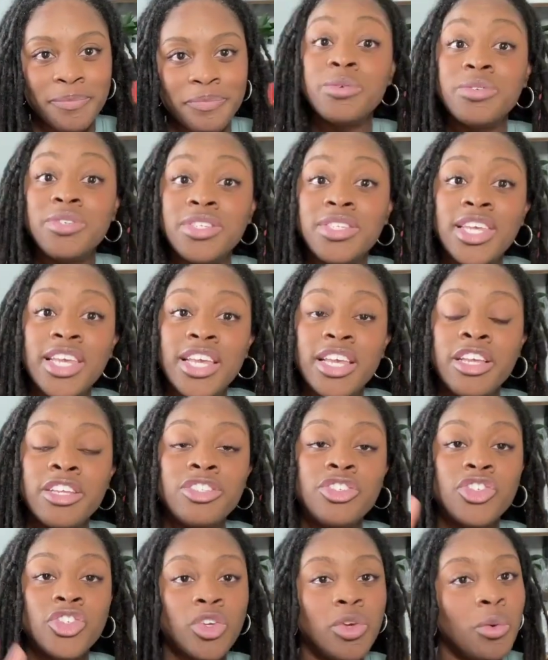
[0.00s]
You'll see
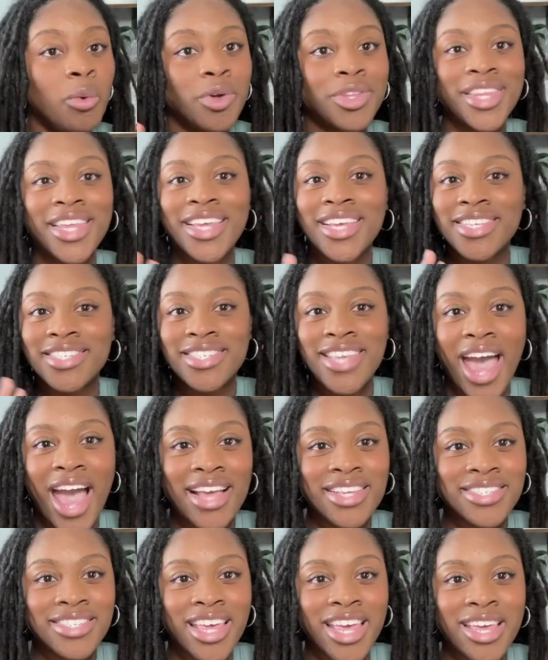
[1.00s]
2 are the exact
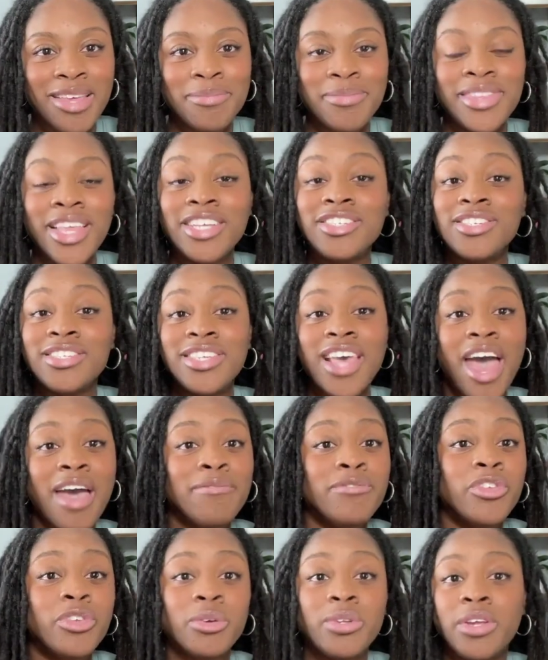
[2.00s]
same. They just
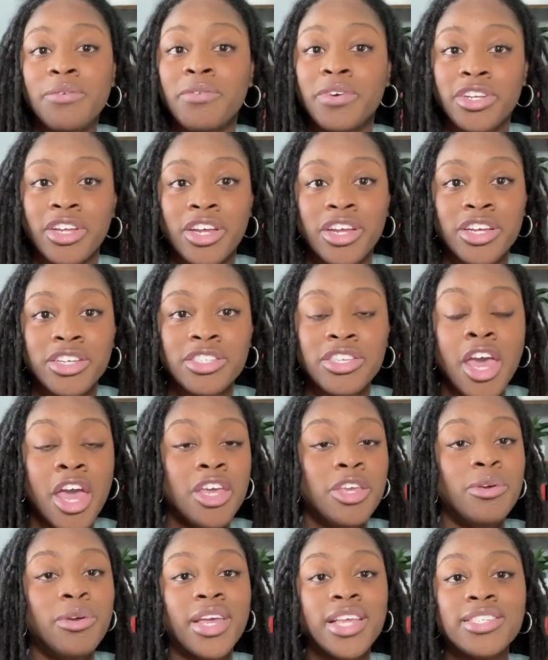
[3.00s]
have 2 different hooks.
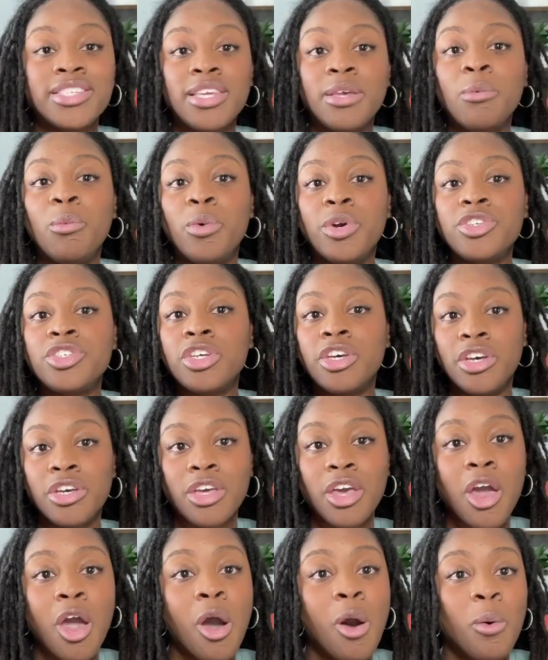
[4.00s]
You can see which
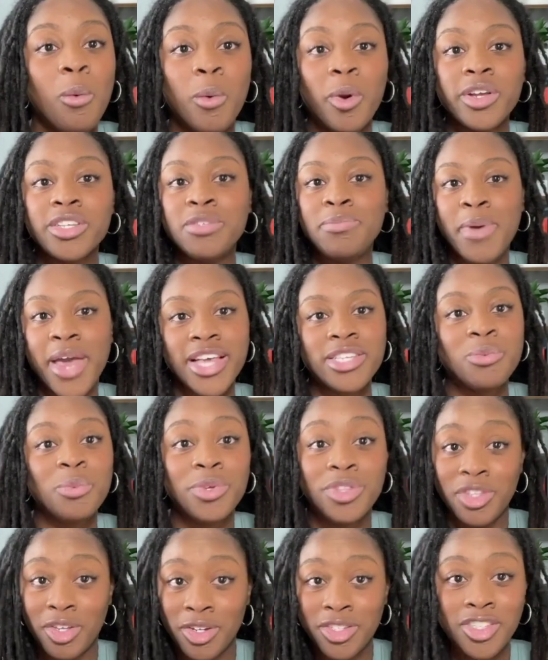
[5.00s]
hook works best
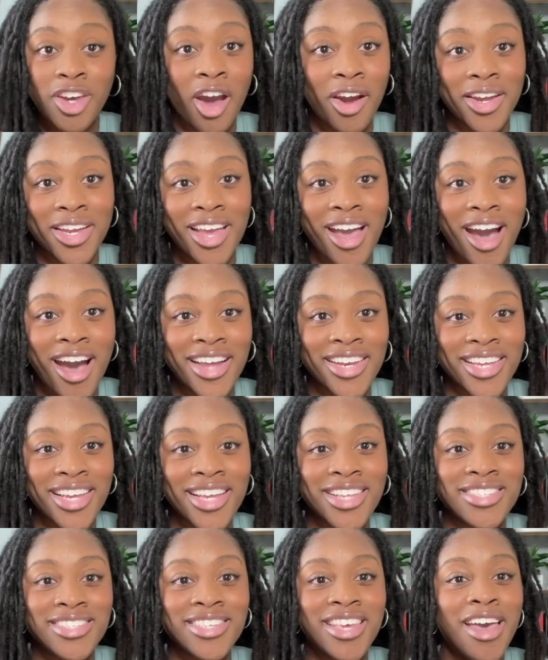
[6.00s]
with your target
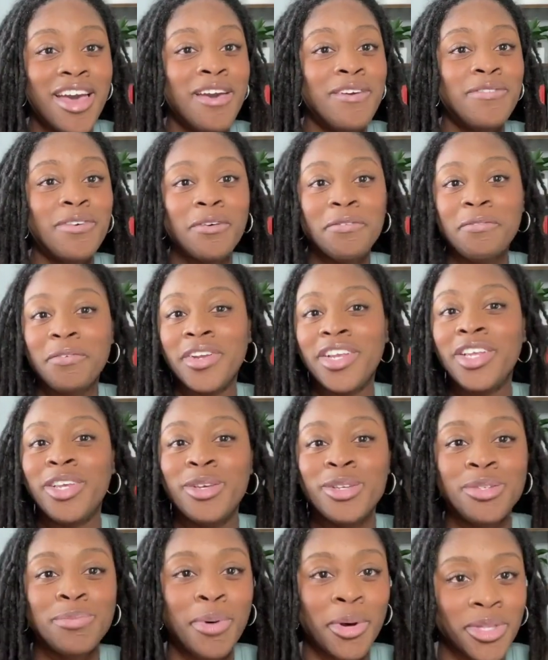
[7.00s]
audience. Feel free to
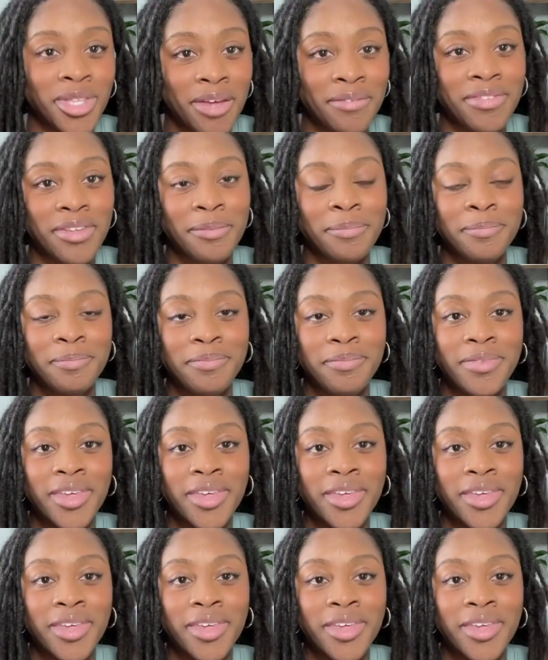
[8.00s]
use both of them.